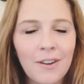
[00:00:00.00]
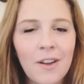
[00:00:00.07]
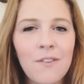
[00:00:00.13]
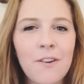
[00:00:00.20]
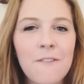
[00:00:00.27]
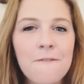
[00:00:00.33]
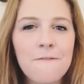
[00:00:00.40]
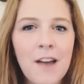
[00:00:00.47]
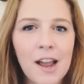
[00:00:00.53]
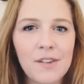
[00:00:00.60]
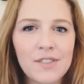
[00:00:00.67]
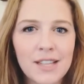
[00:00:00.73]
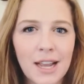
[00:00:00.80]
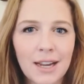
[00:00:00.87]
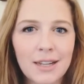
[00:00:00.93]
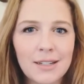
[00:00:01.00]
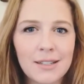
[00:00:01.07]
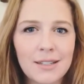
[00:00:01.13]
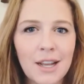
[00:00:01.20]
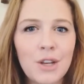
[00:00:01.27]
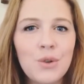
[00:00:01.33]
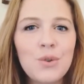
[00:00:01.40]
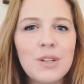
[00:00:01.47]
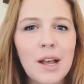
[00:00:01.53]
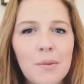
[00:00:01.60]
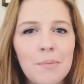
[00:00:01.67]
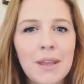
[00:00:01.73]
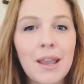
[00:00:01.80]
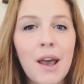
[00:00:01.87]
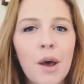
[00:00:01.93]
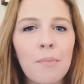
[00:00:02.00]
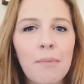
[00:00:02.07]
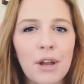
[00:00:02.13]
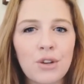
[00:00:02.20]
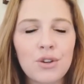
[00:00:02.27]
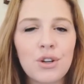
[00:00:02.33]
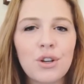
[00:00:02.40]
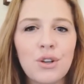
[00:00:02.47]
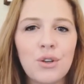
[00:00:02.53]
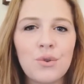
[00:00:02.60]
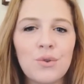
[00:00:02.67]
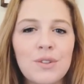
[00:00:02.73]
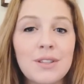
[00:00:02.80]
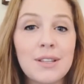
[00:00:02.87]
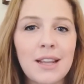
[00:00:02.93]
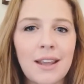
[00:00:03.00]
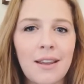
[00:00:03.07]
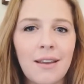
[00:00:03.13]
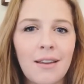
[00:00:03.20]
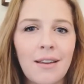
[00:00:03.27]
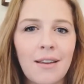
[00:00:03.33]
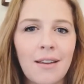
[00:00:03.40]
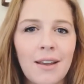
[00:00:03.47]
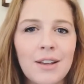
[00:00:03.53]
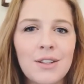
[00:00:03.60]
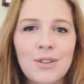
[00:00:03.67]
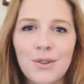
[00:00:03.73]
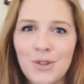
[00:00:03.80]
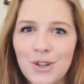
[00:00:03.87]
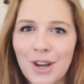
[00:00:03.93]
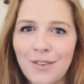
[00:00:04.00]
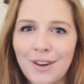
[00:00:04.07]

for five seconds and you tell me how much you see. As soon as you have an